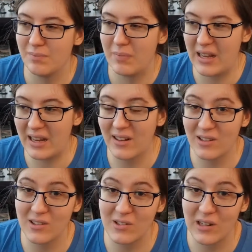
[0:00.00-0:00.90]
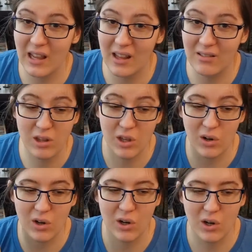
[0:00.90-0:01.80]
Main character is trying to
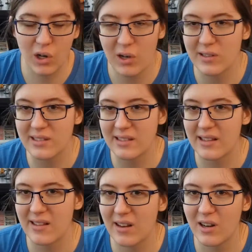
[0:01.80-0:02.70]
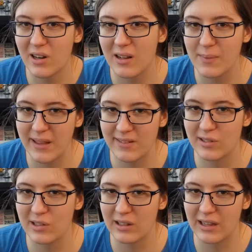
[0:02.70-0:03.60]
cure her curse that's her that makes her
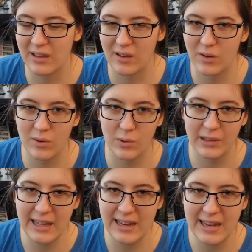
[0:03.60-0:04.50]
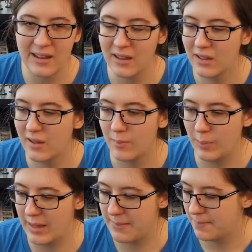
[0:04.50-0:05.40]
look like an old lady,
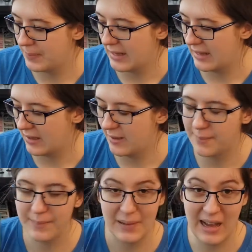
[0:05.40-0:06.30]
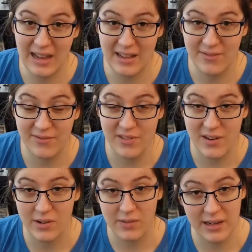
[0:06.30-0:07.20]
but I've
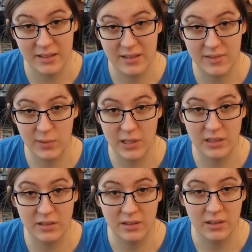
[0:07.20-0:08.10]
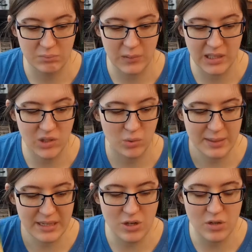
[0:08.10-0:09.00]
never read this one, and this will
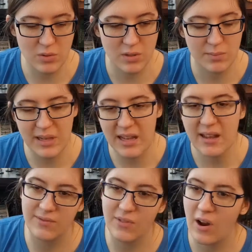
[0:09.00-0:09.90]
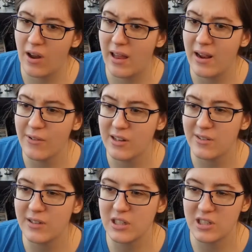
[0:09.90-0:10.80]
be new to me, and I wanted
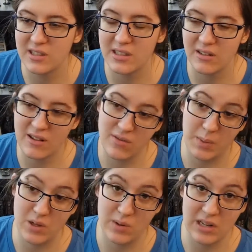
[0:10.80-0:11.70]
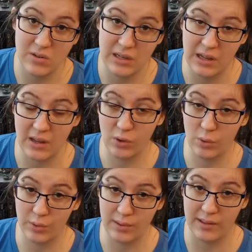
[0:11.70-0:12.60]
to finish this series for my 2020
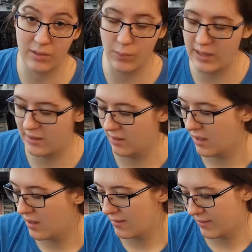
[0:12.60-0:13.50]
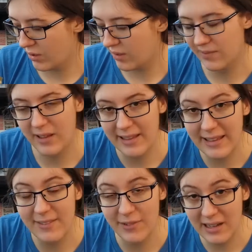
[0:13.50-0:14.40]
goals as well, so I'll
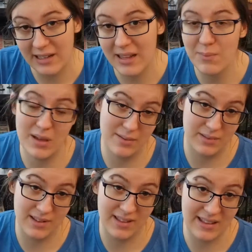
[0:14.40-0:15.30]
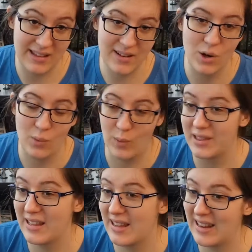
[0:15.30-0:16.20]
finally be able to see what
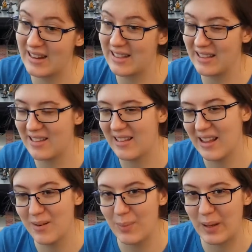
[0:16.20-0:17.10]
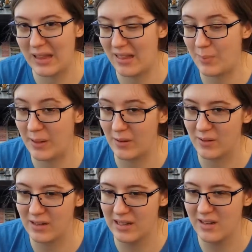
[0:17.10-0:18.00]
the heck this second book is
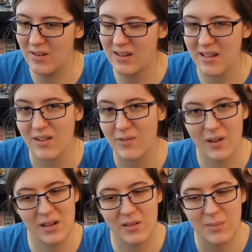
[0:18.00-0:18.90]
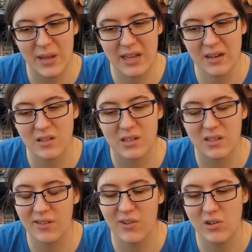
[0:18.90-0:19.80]
about. I know it doesn't follow the main characters of
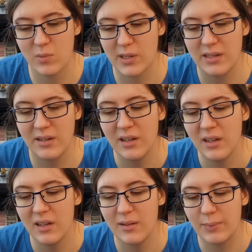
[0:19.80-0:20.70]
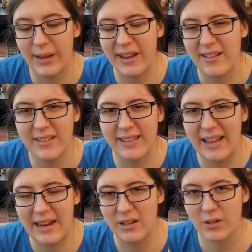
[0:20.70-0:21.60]
the first one, but other than
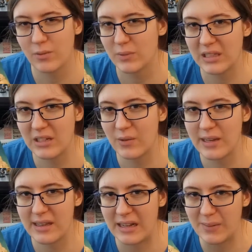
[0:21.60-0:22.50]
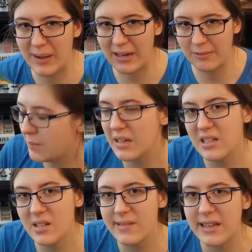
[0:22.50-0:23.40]
that, I don't really know anything about it. But it
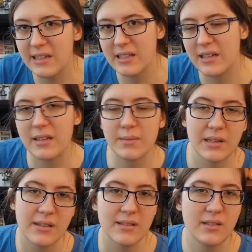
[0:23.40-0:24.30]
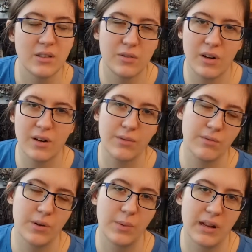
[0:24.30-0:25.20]
should be a good time, because so far,
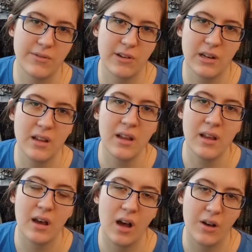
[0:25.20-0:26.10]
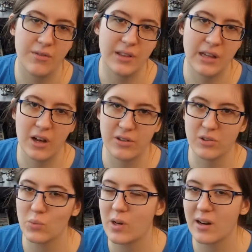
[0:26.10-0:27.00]
from what I've read of the
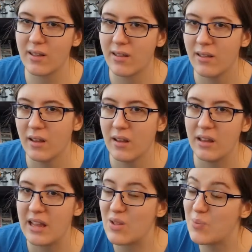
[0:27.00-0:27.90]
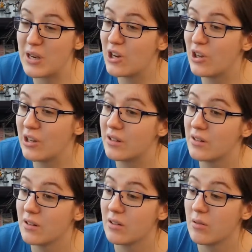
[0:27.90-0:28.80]
author's works, it's been good,
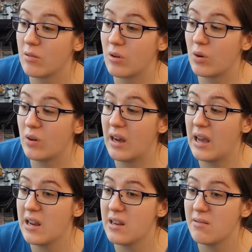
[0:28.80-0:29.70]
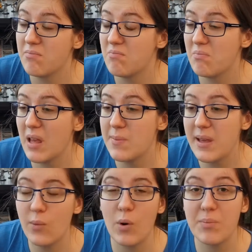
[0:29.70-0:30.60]
so
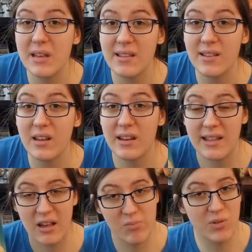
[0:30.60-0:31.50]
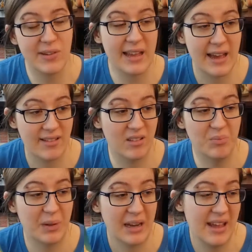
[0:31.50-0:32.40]
maybe it won't be as good as Howl's Moving Castle,
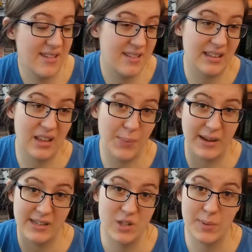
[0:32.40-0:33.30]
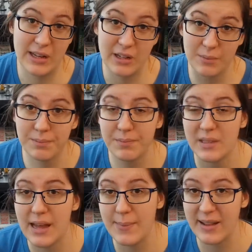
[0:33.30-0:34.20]
but I still expect it to be good.
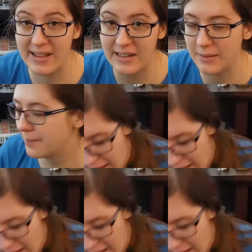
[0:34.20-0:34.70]
I'm excited.